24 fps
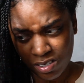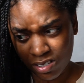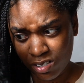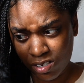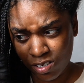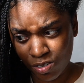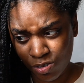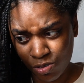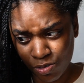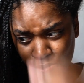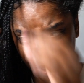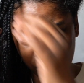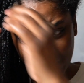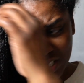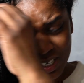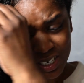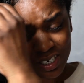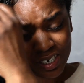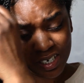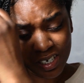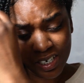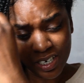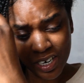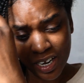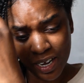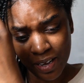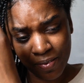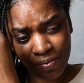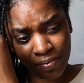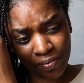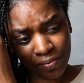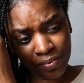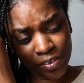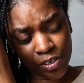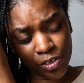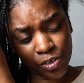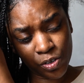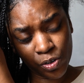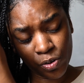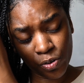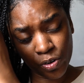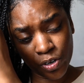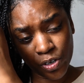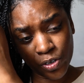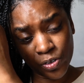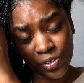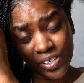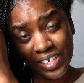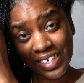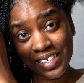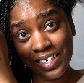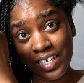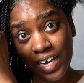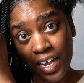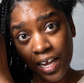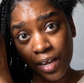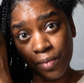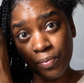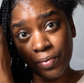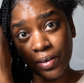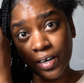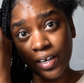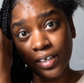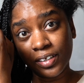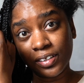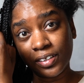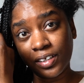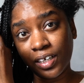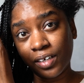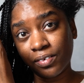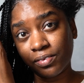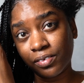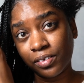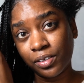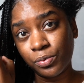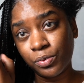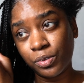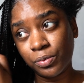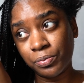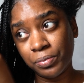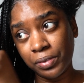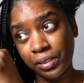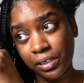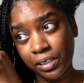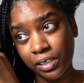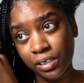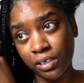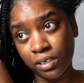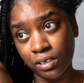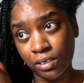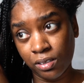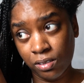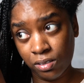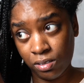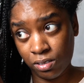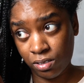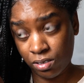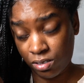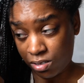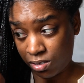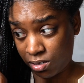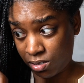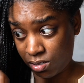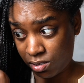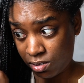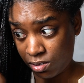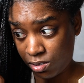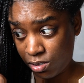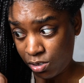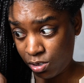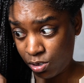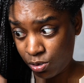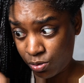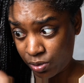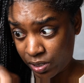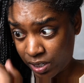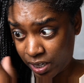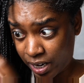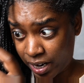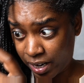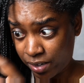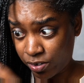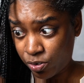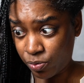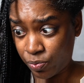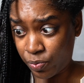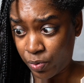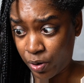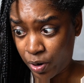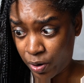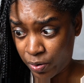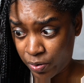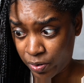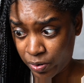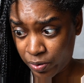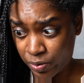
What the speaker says: no in-depth tutorial today, but I definitely will be doing that tomorrow.